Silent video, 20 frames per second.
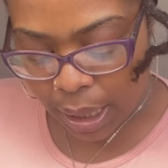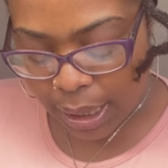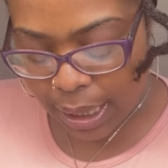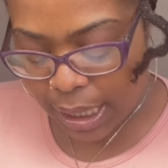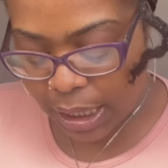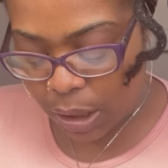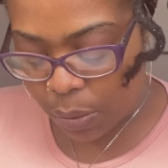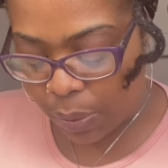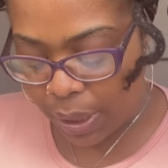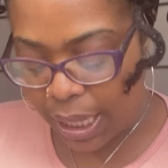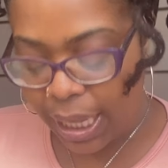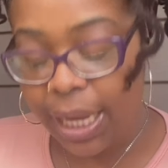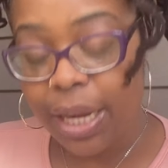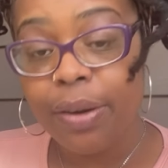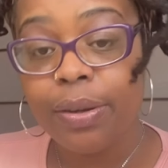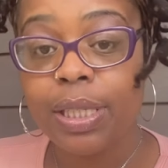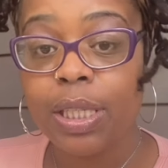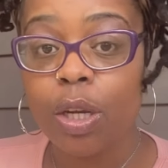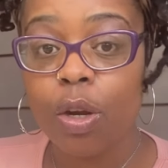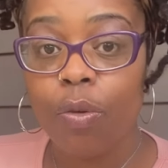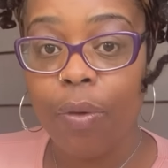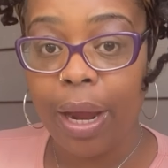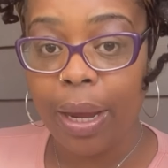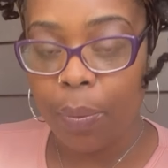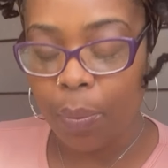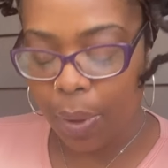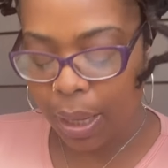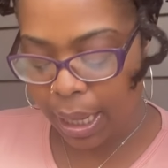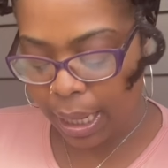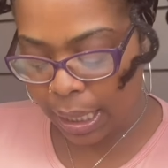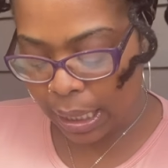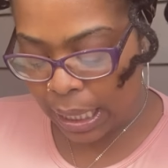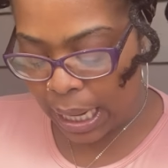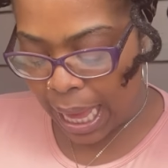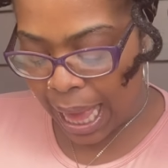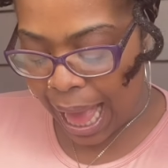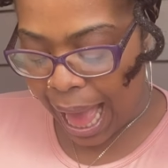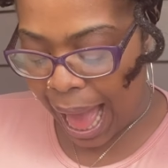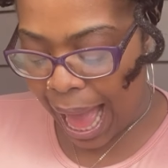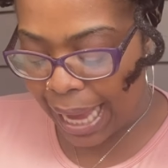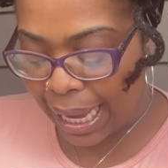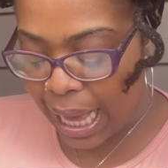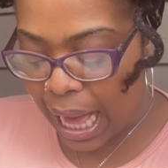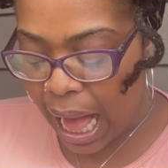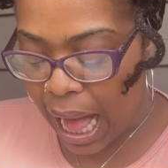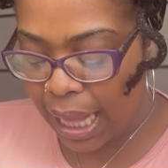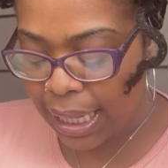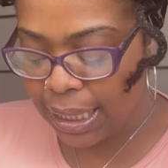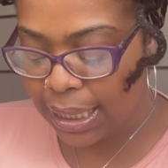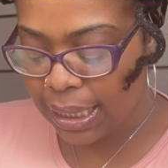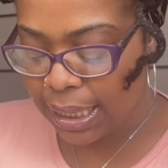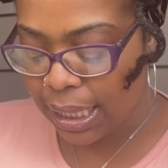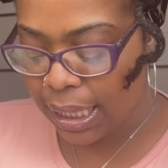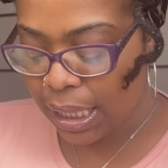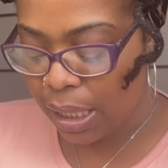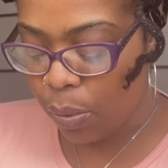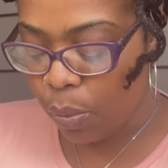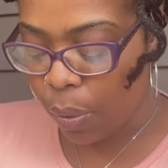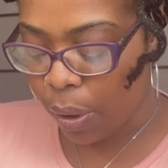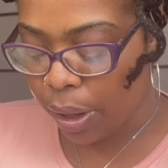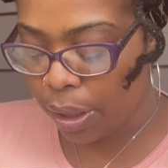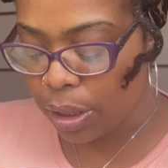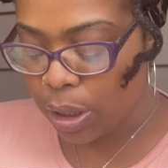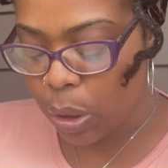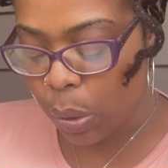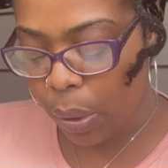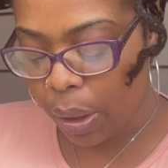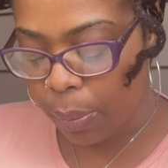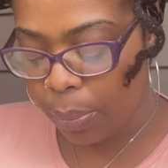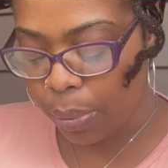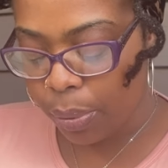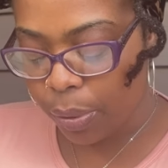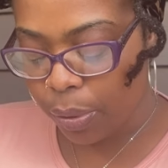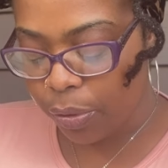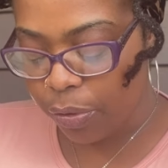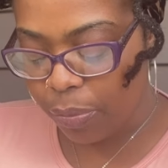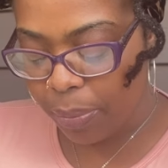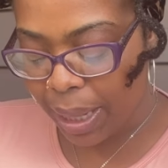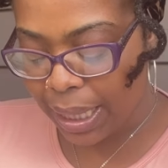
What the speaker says: This one here is a great one. I constantly work to improve